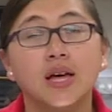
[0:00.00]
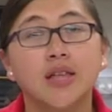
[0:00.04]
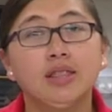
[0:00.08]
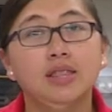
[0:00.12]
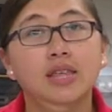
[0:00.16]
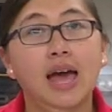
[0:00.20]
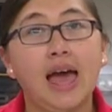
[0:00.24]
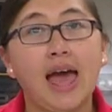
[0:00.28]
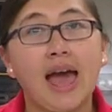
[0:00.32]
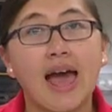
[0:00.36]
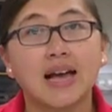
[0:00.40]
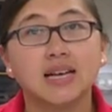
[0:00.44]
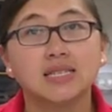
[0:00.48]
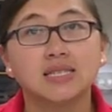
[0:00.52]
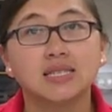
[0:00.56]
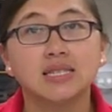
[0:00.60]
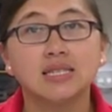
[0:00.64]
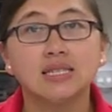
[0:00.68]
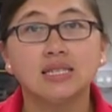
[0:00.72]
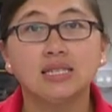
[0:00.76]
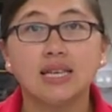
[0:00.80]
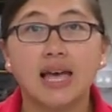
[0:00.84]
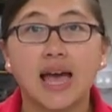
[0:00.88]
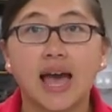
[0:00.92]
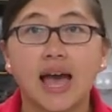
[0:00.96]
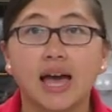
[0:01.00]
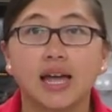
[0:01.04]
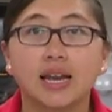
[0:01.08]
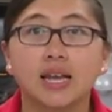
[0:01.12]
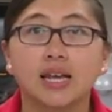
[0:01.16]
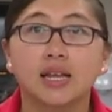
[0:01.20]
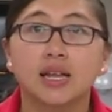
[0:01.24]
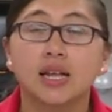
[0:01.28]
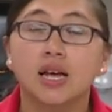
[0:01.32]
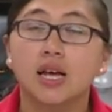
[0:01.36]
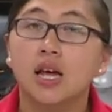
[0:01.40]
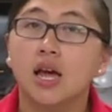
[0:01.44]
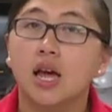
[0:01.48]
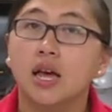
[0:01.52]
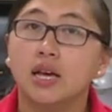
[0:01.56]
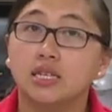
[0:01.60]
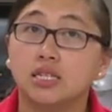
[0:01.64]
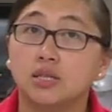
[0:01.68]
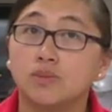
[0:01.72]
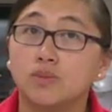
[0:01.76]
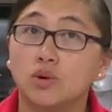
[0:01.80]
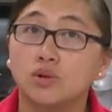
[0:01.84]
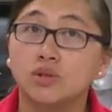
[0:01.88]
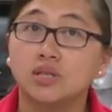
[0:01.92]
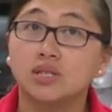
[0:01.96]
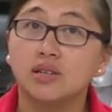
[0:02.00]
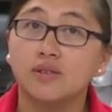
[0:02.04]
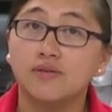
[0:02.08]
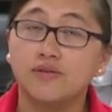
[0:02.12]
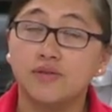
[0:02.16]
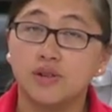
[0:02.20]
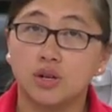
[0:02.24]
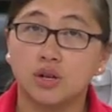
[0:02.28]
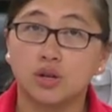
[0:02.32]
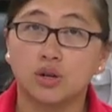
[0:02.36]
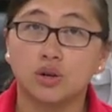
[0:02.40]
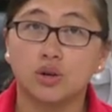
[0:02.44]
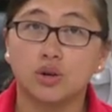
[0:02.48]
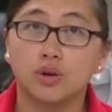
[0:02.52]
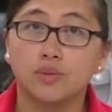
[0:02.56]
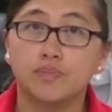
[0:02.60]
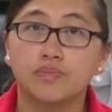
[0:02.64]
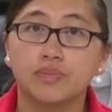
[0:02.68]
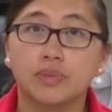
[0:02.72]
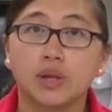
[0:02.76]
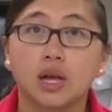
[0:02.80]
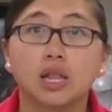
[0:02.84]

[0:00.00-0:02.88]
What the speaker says: The acid is added is mostly vinegar.